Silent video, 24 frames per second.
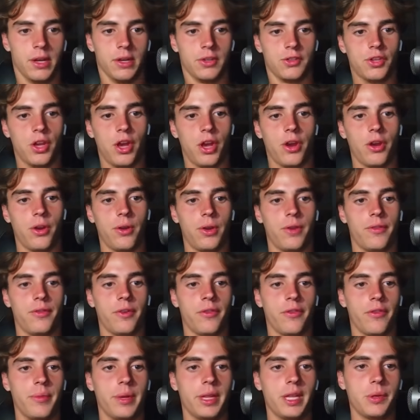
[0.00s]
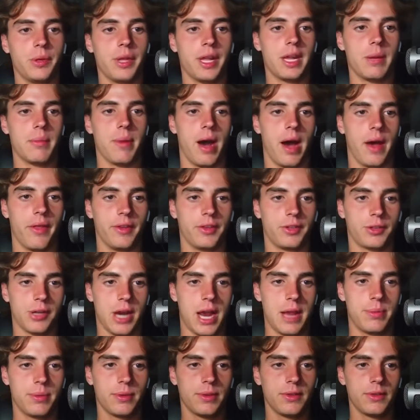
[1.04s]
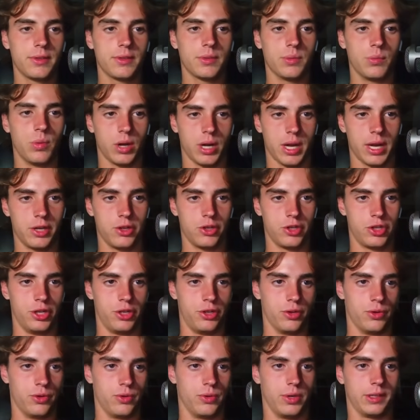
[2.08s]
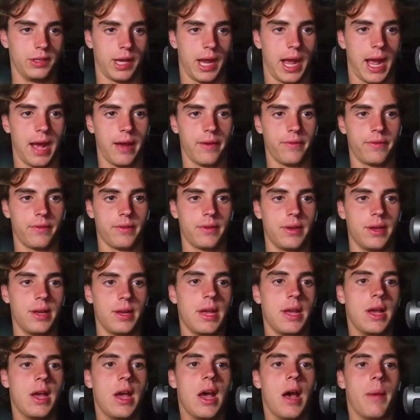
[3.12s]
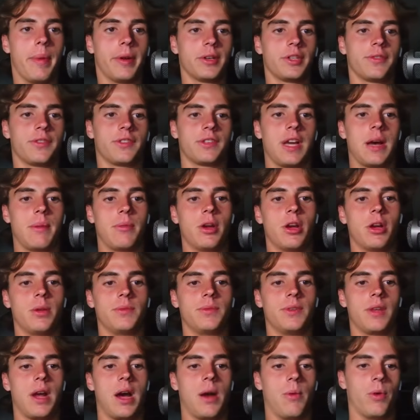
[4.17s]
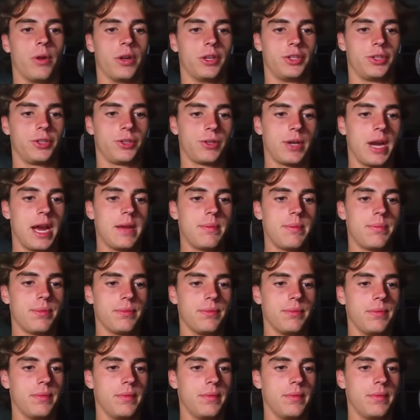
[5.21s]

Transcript: So if you're familiar with any of my other scrapers, what I usually do is I have a bunch of suburbs that I want to scrape